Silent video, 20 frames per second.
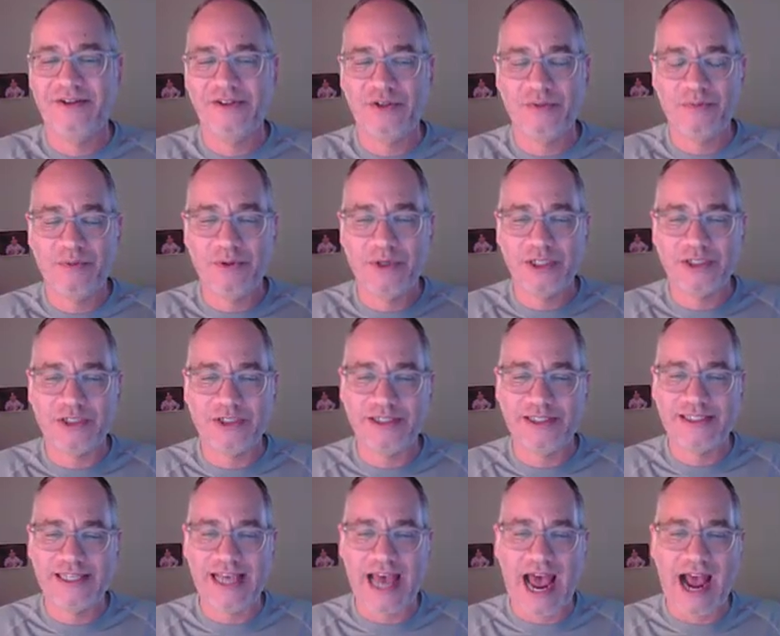Whereas a portion
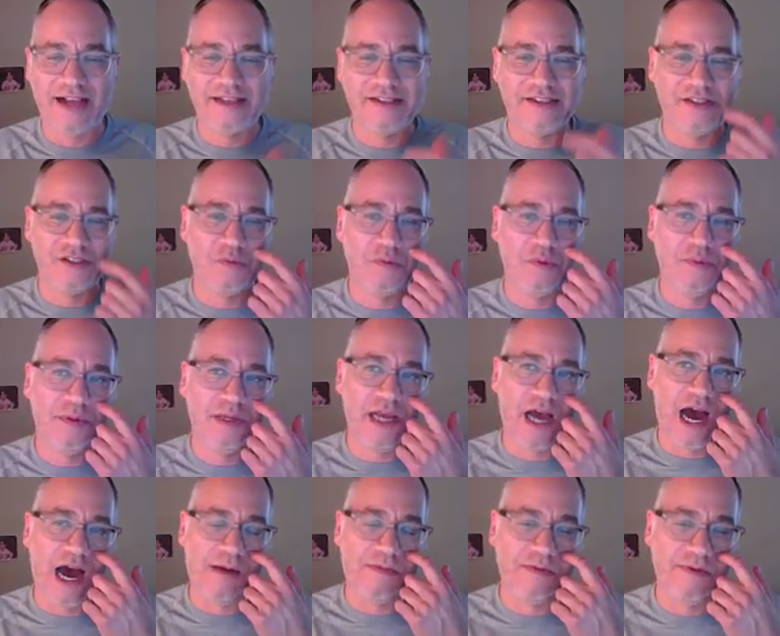of taxes would be
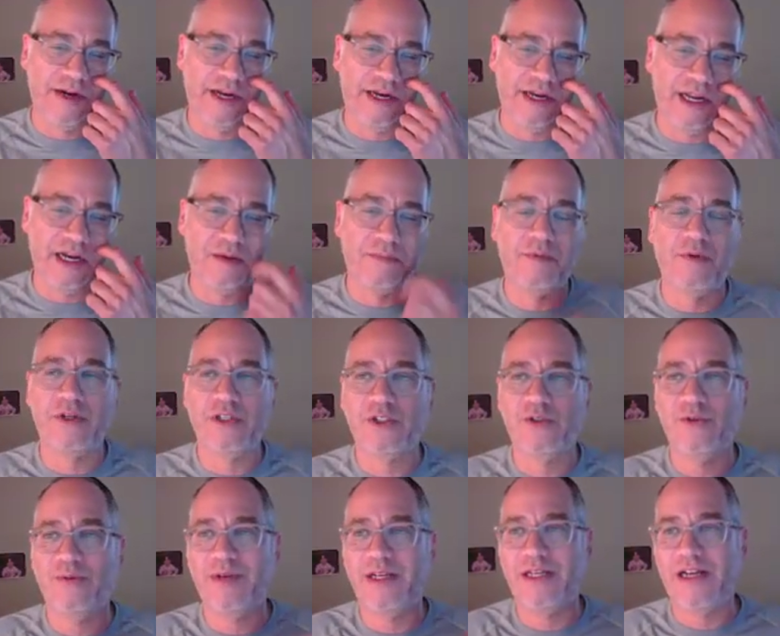operating and a
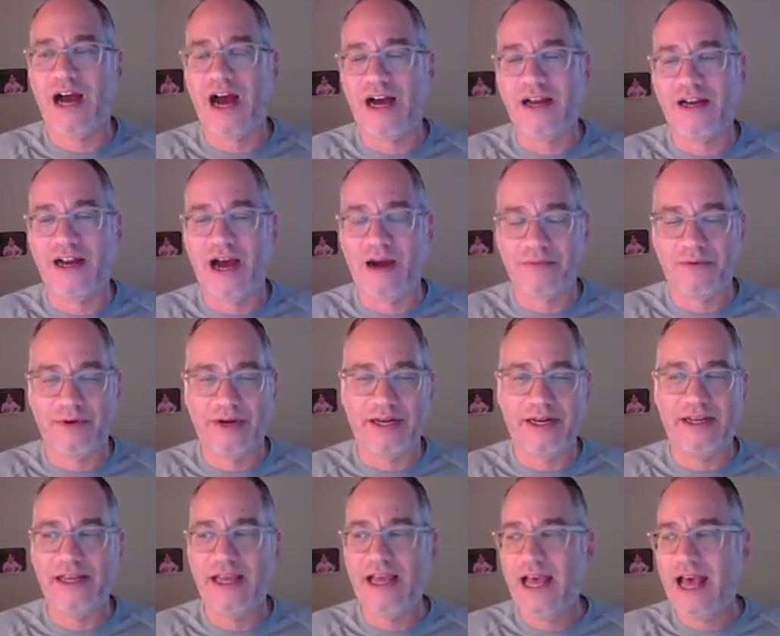portion would be
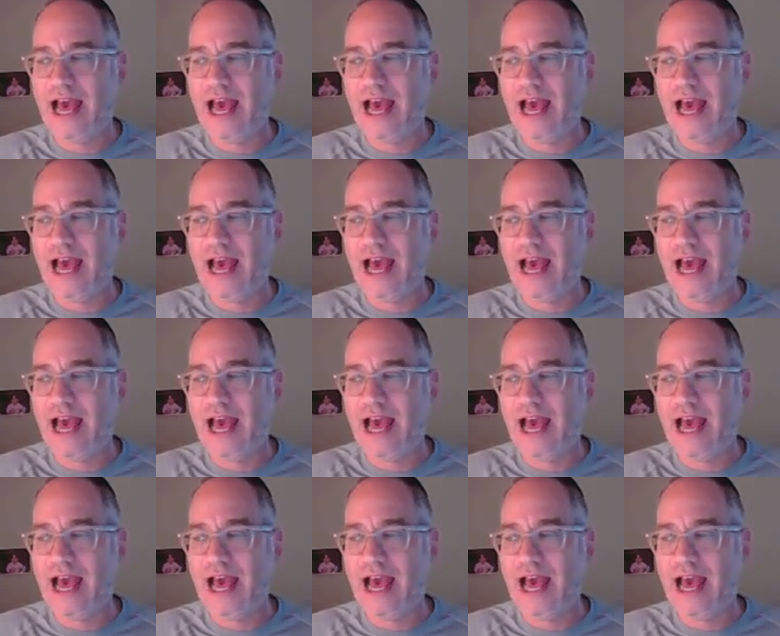non-operating.